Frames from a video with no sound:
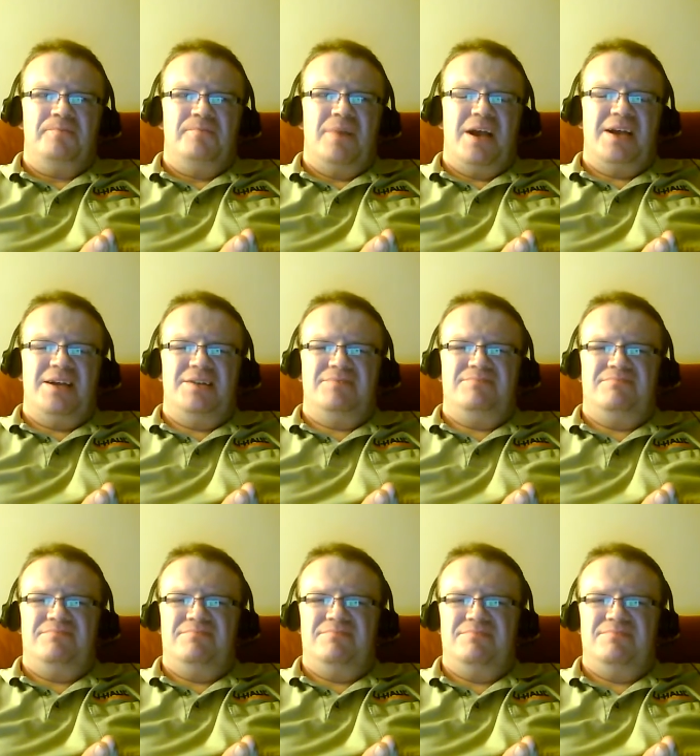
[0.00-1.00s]
And,
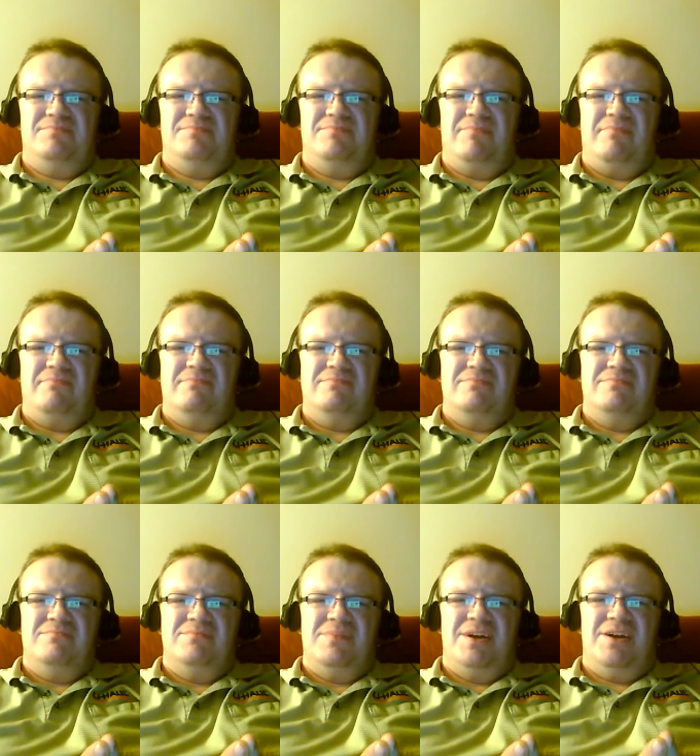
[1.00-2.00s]

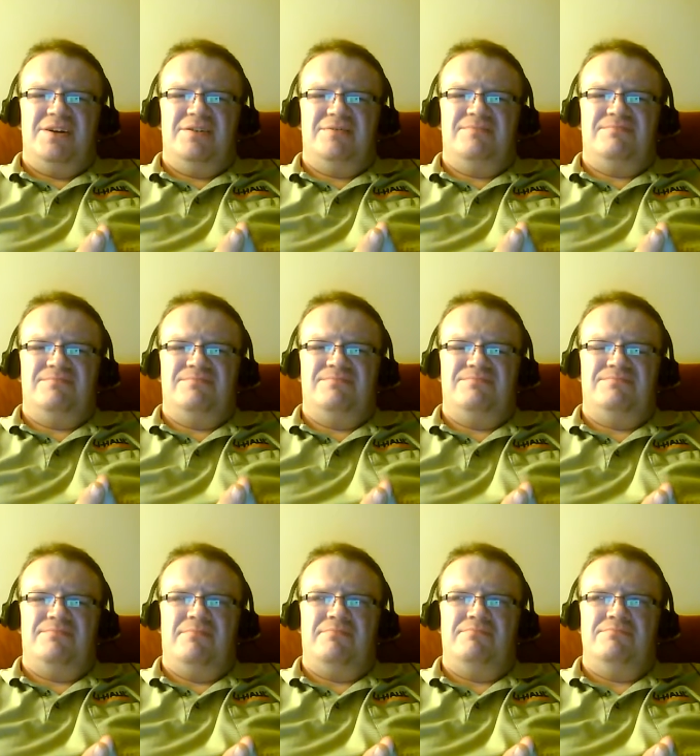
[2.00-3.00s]
you know,
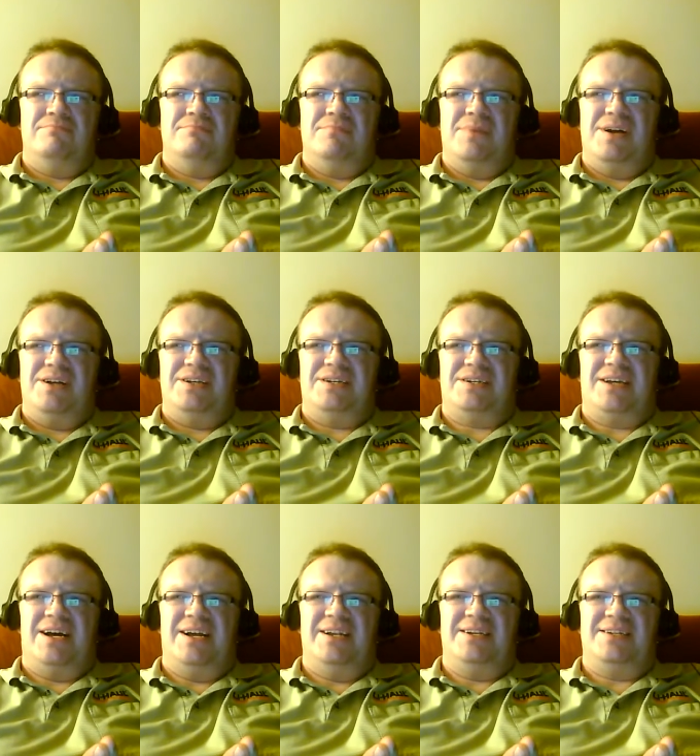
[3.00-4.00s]
I just
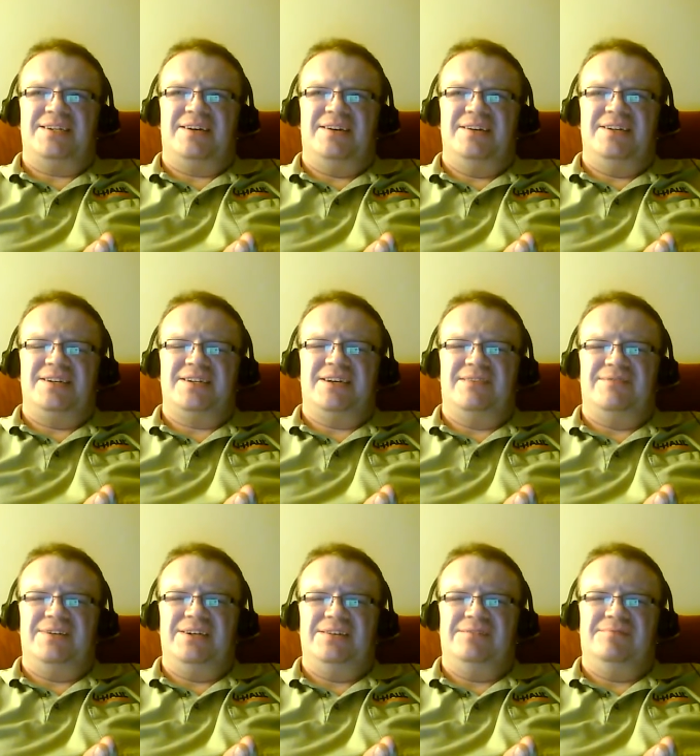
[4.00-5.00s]
kind of started
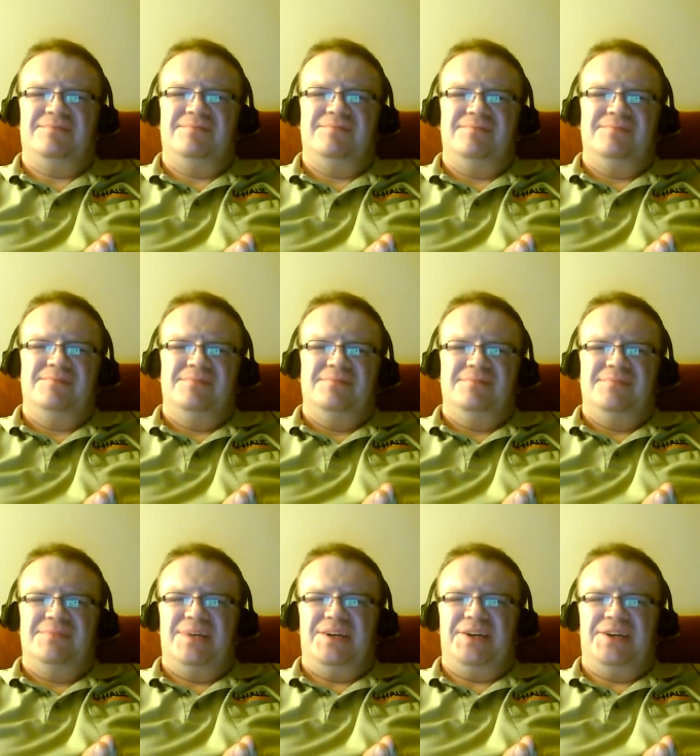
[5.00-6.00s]
discovering
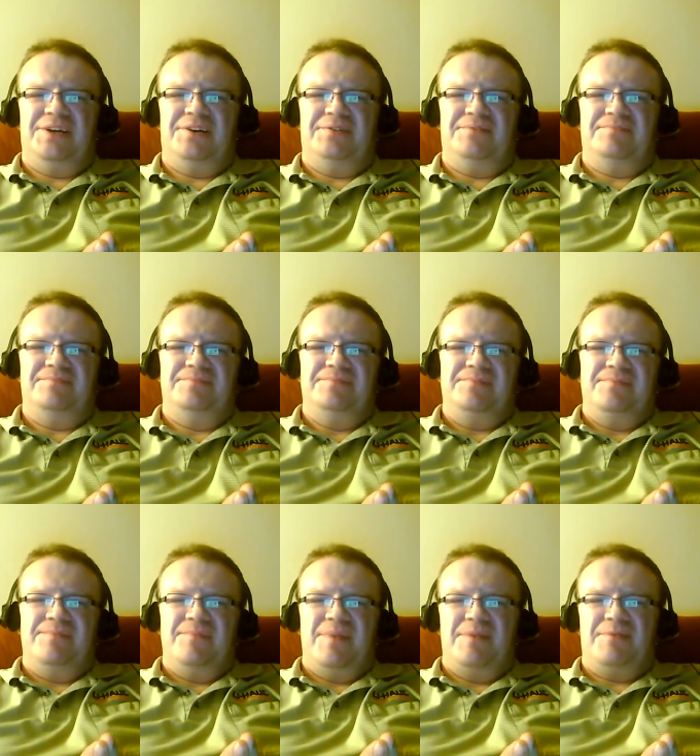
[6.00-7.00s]
that, you know,
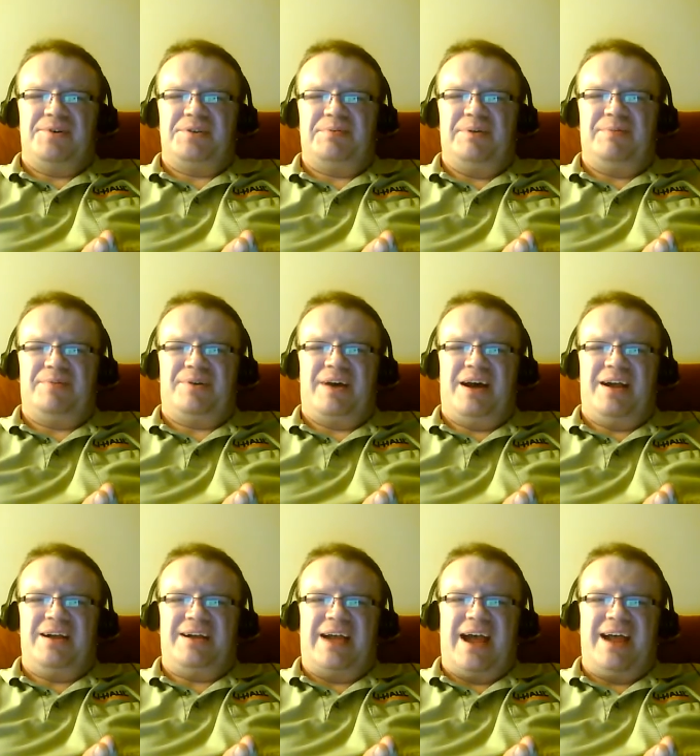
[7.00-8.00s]
most people kind
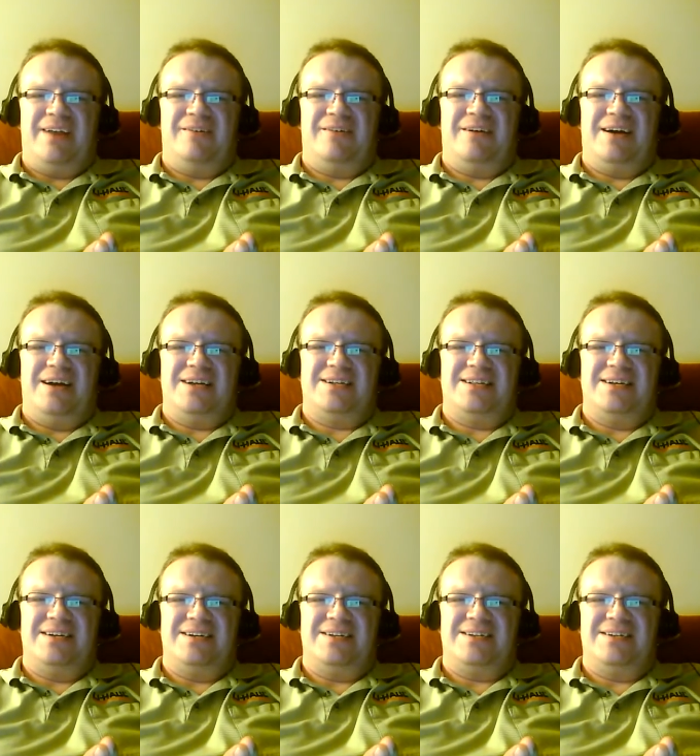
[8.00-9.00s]
of categorize
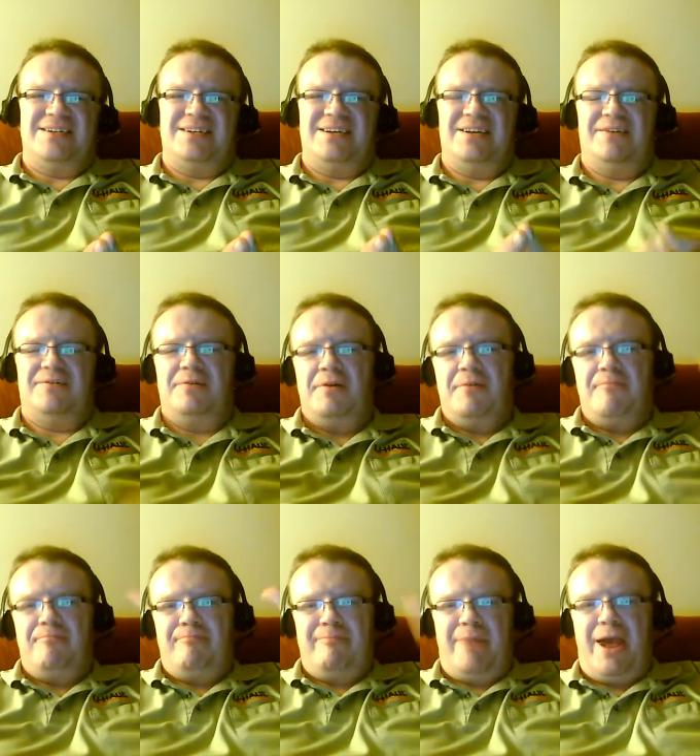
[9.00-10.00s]
things into, you know,
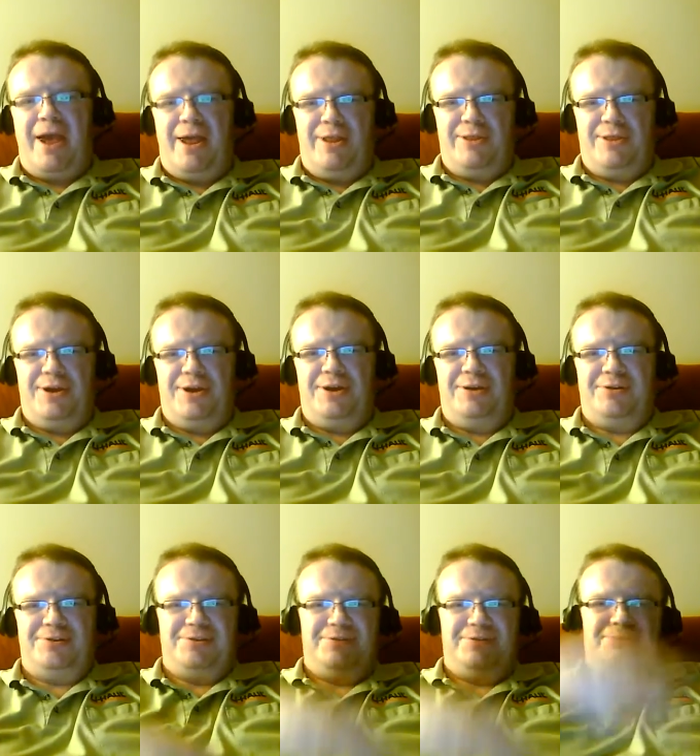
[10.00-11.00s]
man
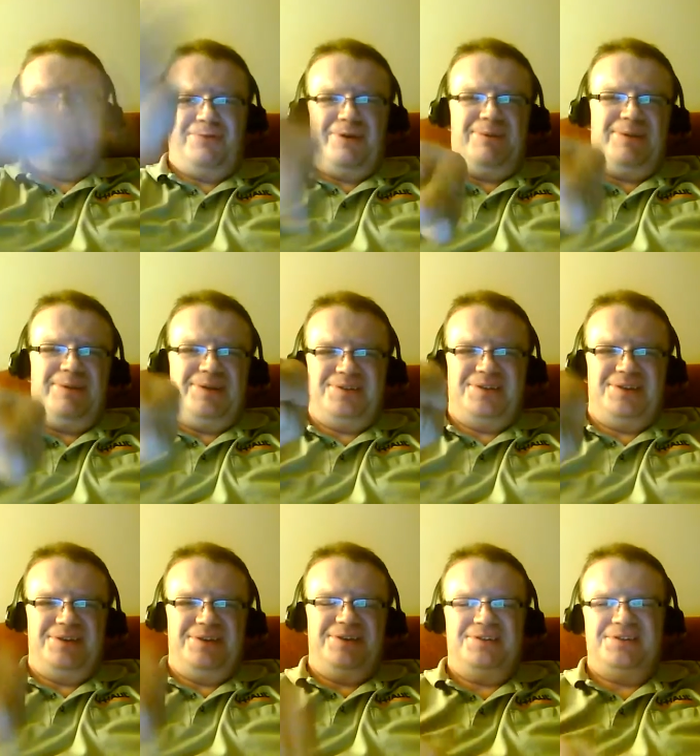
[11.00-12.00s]
things and women's
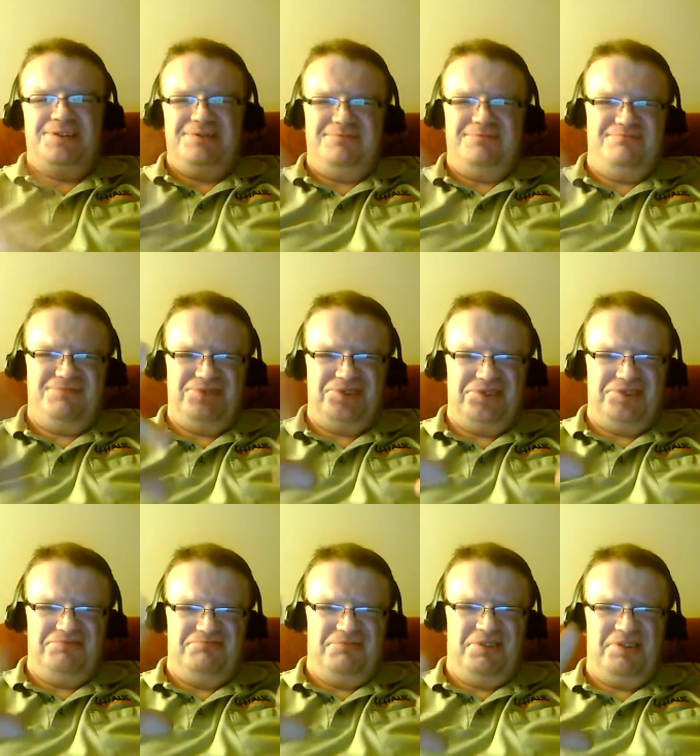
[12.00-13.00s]
things to
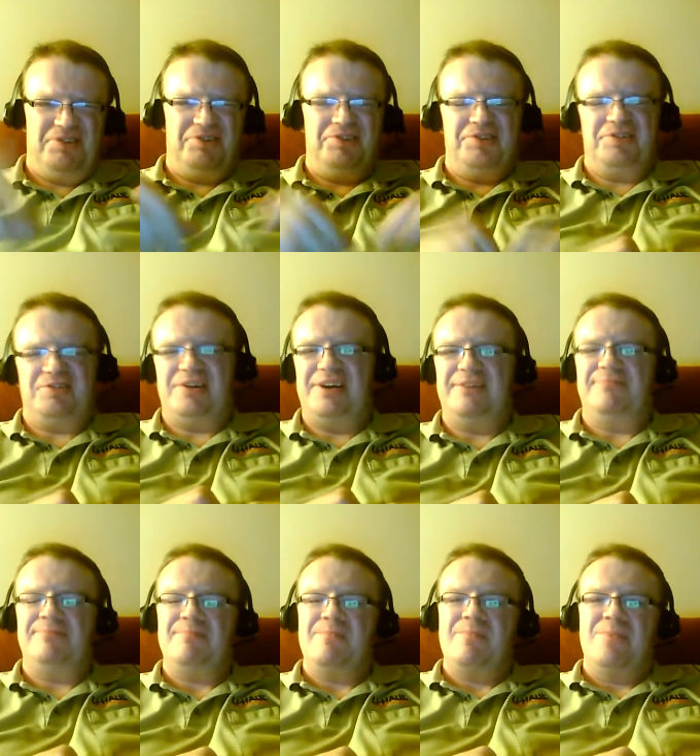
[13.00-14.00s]
a little degree.
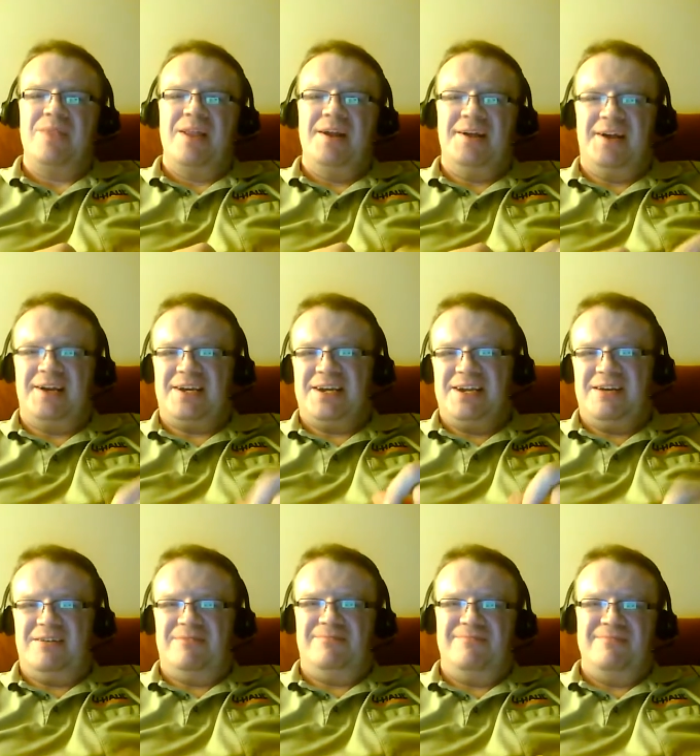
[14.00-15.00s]
Like, you
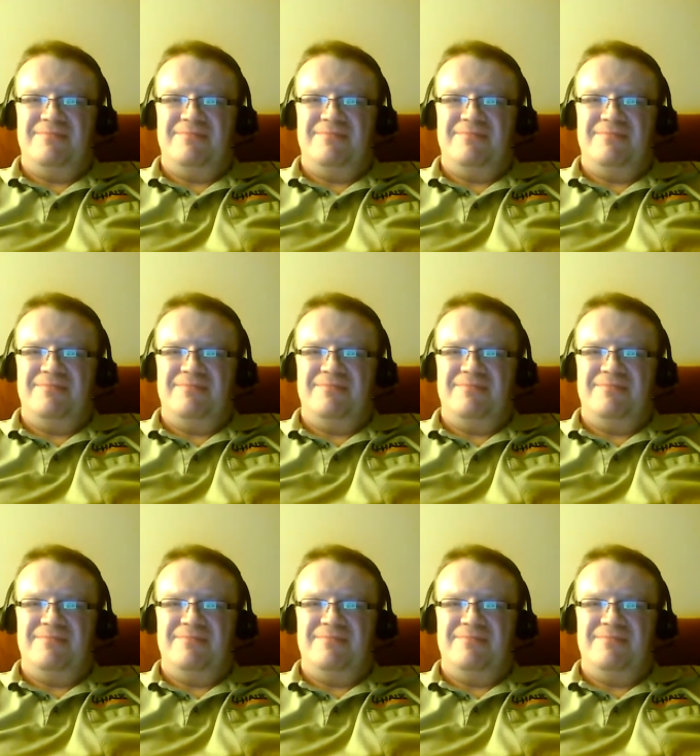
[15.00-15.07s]
know,